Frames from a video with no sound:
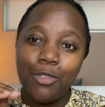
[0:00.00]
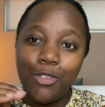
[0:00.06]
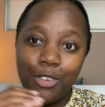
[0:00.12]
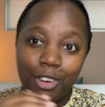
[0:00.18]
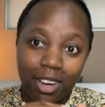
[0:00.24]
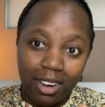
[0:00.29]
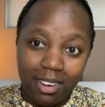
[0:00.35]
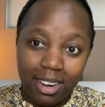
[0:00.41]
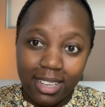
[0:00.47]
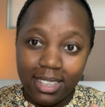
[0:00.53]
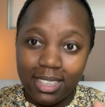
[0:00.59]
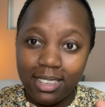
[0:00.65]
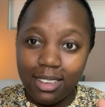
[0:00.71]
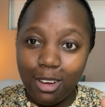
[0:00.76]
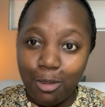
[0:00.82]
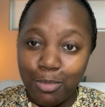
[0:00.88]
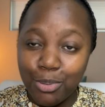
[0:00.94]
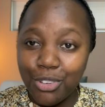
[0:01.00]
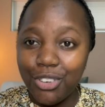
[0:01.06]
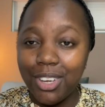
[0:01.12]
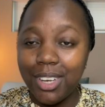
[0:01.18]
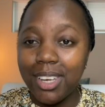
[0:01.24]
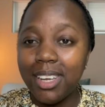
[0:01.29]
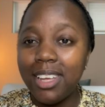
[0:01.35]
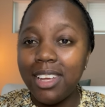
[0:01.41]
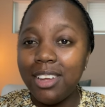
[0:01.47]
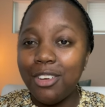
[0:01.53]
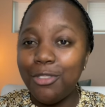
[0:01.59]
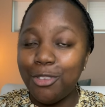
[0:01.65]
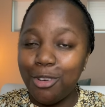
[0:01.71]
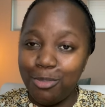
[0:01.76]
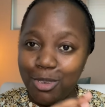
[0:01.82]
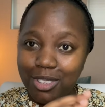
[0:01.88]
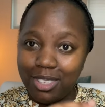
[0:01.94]
fragrance option
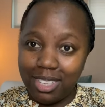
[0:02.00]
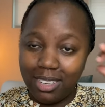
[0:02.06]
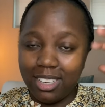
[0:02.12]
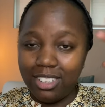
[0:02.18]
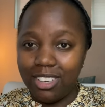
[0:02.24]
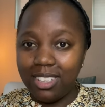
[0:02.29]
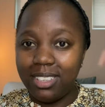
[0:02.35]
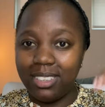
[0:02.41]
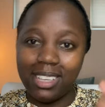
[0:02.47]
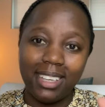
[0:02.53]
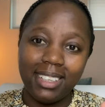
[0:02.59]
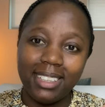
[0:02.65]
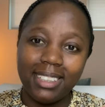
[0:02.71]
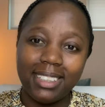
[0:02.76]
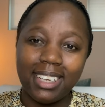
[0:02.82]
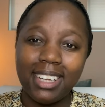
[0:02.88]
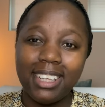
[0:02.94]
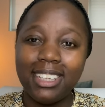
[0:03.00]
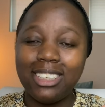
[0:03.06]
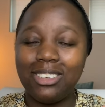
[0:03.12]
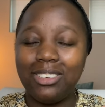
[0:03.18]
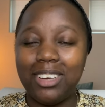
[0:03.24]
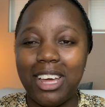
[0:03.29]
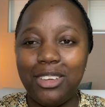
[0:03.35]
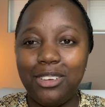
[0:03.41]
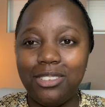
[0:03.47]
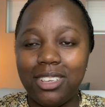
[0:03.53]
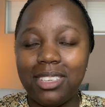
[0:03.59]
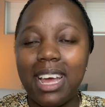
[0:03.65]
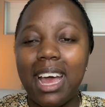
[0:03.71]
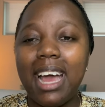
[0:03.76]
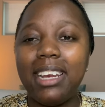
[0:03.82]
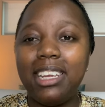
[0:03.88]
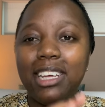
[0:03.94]
from your signature scent. So now you're
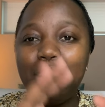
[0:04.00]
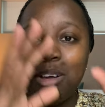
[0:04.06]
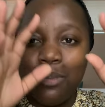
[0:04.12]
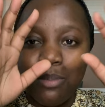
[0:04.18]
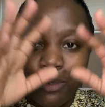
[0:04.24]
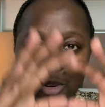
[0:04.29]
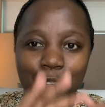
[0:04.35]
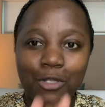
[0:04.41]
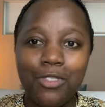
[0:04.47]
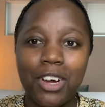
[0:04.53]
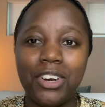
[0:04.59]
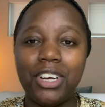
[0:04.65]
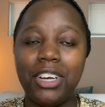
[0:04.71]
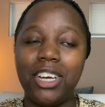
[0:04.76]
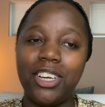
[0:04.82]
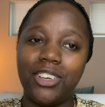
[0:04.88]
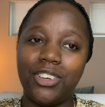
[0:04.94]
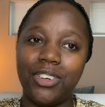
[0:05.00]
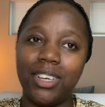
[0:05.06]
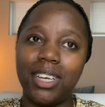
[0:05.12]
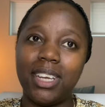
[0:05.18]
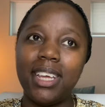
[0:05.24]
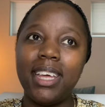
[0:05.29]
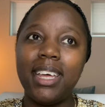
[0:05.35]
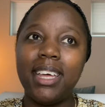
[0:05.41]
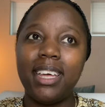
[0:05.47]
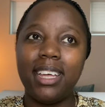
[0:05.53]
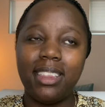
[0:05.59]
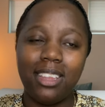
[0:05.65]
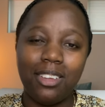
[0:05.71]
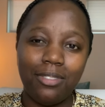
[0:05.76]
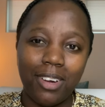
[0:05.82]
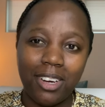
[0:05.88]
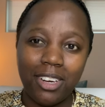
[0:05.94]
just adding more variation,
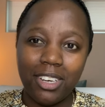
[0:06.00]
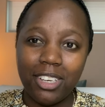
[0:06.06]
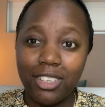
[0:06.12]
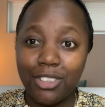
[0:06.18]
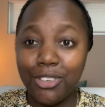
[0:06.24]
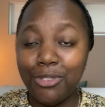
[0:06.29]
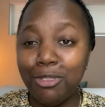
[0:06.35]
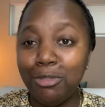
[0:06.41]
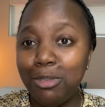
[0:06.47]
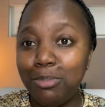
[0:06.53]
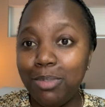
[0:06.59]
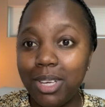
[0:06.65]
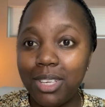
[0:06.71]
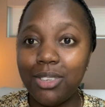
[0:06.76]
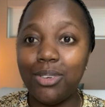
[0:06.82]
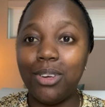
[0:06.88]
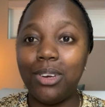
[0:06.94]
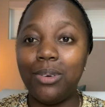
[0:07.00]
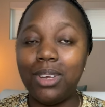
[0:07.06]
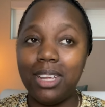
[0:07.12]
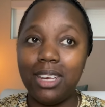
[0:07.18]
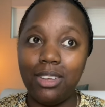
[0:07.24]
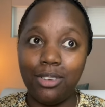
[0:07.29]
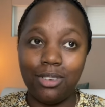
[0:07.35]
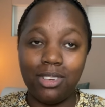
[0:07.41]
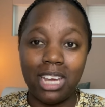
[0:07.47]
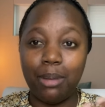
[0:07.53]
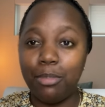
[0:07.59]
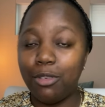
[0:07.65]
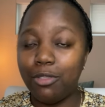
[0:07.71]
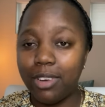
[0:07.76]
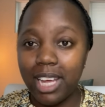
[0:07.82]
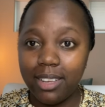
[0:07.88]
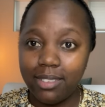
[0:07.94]
and the variation will be based on your
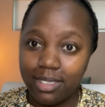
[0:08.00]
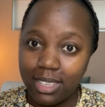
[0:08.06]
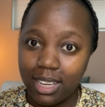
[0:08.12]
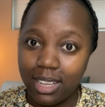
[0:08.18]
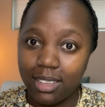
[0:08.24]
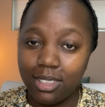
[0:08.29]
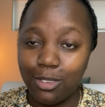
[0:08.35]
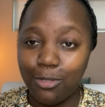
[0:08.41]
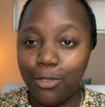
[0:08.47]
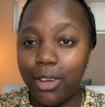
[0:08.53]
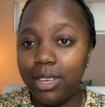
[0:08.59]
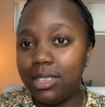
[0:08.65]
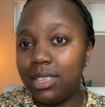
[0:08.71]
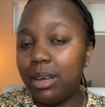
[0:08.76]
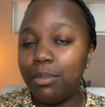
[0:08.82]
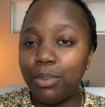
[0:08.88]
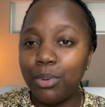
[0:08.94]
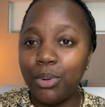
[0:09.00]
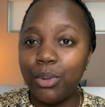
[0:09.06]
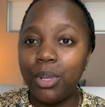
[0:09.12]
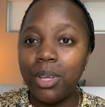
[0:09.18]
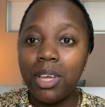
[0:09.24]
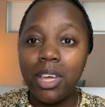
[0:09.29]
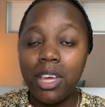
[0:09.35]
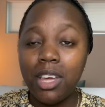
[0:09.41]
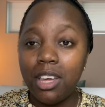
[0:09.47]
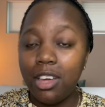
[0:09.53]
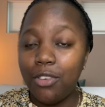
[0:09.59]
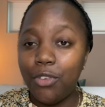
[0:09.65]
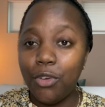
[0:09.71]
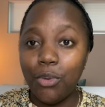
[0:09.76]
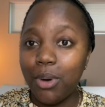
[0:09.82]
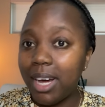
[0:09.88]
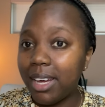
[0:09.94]
type of lifestyle. So for example,
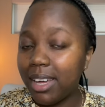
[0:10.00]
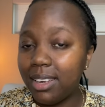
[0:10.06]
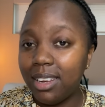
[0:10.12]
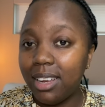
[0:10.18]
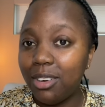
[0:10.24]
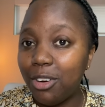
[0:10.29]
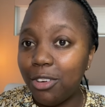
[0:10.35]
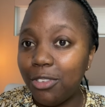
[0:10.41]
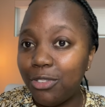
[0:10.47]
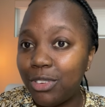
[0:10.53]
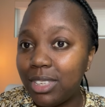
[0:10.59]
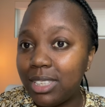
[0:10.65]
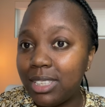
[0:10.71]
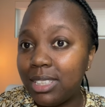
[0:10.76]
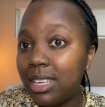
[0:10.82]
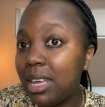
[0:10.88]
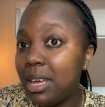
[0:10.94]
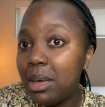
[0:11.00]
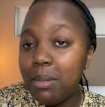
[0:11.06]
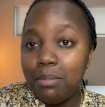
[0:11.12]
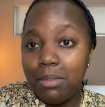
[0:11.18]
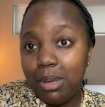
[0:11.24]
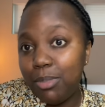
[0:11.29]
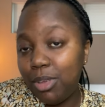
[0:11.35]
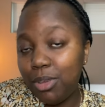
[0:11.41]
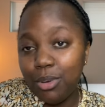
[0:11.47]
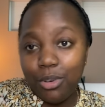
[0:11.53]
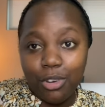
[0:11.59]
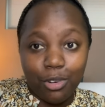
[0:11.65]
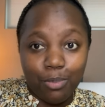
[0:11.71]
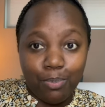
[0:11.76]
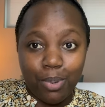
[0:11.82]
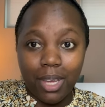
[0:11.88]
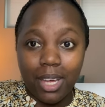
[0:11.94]
if you work in an office, maybe you
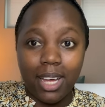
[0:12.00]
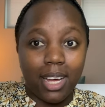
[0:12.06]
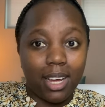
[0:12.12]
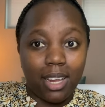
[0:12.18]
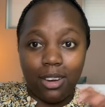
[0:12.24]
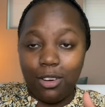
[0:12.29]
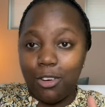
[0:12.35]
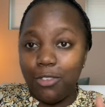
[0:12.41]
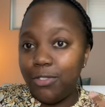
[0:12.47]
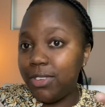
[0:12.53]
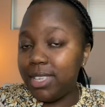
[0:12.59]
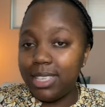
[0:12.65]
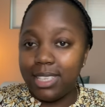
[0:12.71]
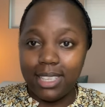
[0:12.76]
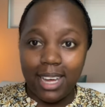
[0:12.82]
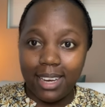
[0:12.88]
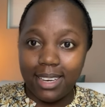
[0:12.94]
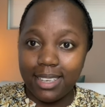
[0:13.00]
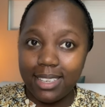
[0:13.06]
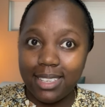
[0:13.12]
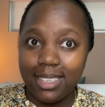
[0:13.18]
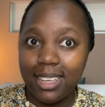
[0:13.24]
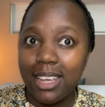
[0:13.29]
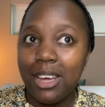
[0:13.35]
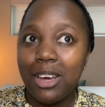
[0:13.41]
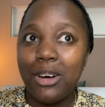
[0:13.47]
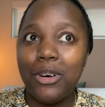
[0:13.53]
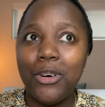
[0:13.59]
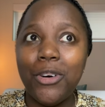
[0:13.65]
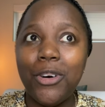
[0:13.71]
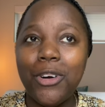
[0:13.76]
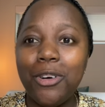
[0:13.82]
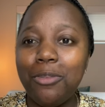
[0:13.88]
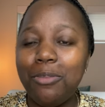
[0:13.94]
could pick an office scent,
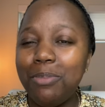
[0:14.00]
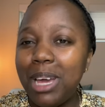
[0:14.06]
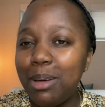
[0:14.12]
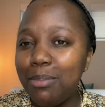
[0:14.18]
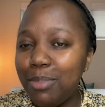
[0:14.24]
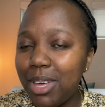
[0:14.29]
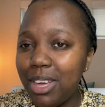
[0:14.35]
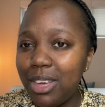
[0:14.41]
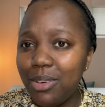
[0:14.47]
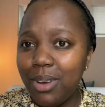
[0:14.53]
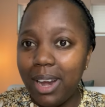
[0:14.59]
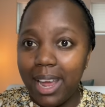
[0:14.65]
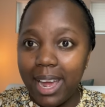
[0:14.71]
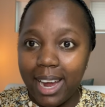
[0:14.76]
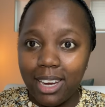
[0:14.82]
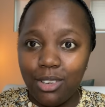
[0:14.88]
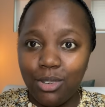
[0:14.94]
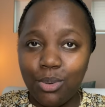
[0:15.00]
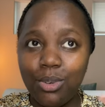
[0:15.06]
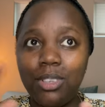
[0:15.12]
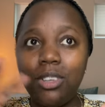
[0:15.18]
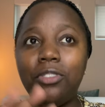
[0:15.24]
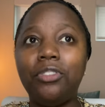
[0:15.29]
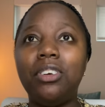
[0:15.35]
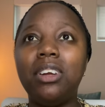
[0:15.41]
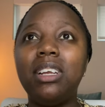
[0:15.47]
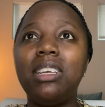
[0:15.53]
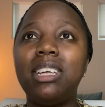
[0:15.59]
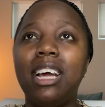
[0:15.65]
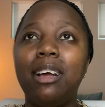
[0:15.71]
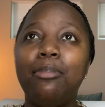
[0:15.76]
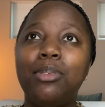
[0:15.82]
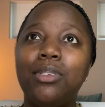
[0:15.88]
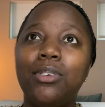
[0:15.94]
or maybe you like two different
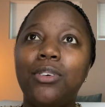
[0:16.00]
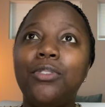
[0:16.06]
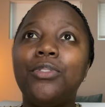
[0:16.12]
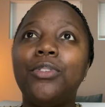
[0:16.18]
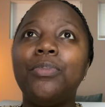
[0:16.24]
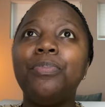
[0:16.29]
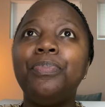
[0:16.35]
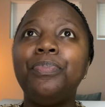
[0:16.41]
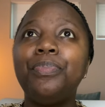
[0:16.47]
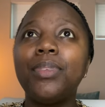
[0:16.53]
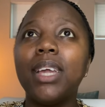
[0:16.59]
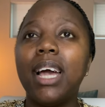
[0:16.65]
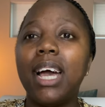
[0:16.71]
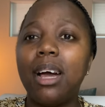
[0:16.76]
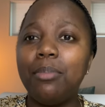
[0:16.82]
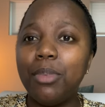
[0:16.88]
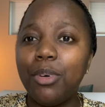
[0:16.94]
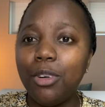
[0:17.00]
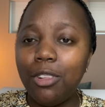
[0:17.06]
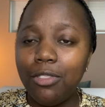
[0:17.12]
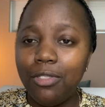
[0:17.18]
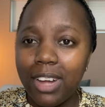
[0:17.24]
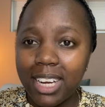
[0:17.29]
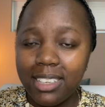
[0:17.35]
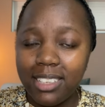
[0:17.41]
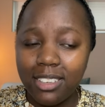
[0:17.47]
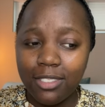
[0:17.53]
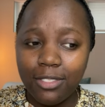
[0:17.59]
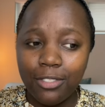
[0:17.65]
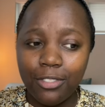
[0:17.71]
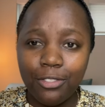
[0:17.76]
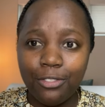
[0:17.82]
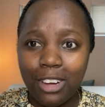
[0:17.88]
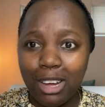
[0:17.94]
types of
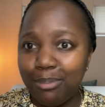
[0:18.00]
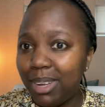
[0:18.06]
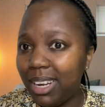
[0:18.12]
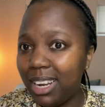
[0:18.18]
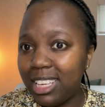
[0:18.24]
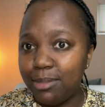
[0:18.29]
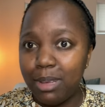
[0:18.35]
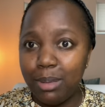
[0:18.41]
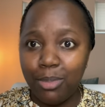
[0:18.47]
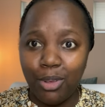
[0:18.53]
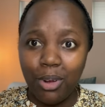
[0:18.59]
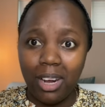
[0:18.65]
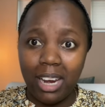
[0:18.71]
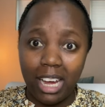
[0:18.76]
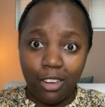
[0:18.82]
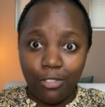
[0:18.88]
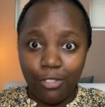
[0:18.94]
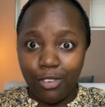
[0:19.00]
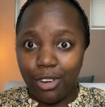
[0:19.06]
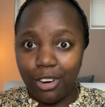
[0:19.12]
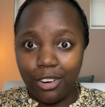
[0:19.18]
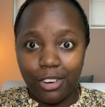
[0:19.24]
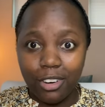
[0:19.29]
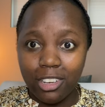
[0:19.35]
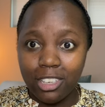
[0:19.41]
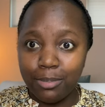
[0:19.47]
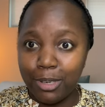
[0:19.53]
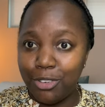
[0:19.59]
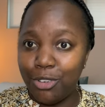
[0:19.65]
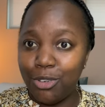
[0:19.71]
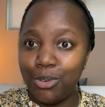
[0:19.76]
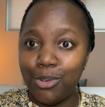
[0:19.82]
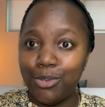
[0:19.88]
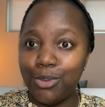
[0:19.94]
olfactive families. Maybe you like florals,
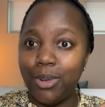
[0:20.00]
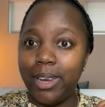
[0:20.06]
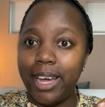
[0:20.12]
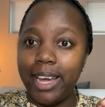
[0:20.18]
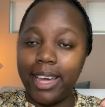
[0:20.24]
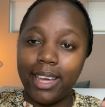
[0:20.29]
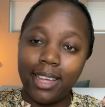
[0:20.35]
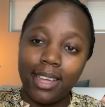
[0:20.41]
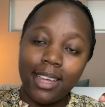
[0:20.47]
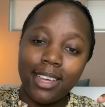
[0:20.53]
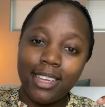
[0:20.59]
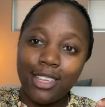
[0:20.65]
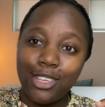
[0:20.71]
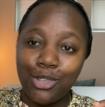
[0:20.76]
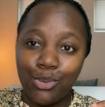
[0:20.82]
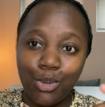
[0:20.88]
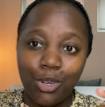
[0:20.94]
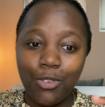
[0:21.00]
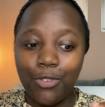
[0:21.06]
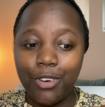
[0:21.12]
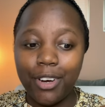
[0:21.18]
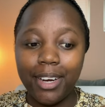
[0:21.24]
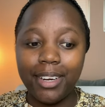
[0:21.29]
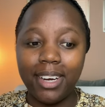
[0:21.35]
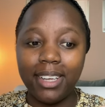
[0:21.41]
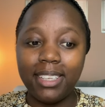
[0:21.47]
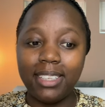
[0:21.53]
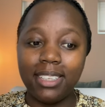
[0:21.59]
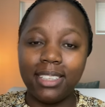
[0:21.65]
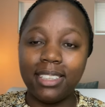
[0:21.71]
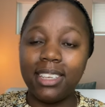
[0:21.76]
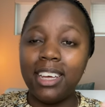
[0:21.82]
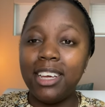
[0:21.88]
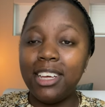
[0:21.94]
but you also like sweet
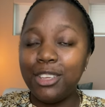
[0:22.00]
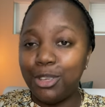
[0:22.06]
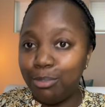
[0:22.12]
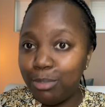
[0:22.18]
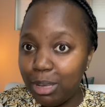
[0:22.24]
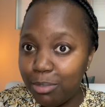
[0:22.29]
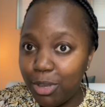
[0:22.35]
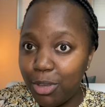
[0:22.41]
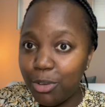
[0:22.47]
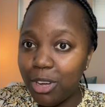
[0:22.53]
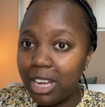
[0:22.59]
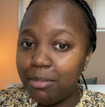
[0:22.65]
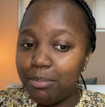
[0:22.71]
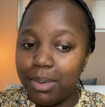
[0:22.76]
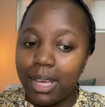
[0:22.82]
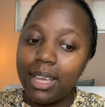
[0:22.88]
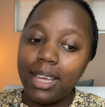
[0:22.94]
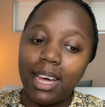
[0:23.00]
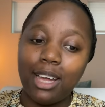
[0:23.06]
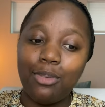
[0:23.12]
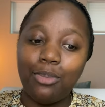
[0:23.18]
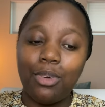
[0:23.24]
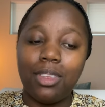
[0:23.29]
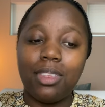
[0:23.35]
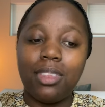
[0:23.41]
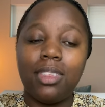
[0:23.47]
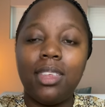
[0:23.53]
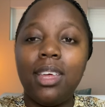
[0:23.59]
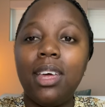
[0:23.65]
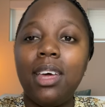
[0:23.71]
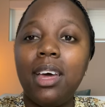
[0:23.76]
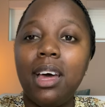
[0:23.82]
fragrances. So maybe you had begun with